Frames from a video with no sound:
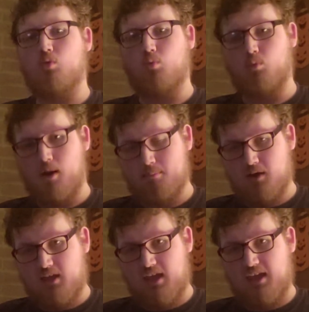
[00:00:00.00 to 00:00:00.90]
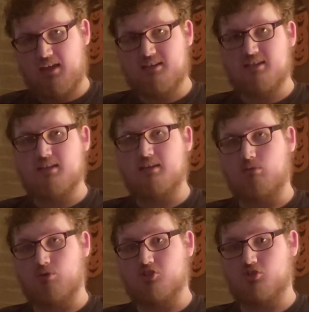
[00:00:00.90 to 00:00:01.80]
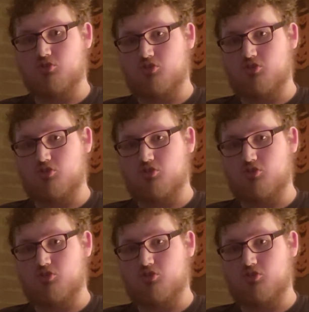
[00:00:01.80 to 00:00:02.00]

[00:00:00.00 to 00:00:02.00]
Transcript: replicate the original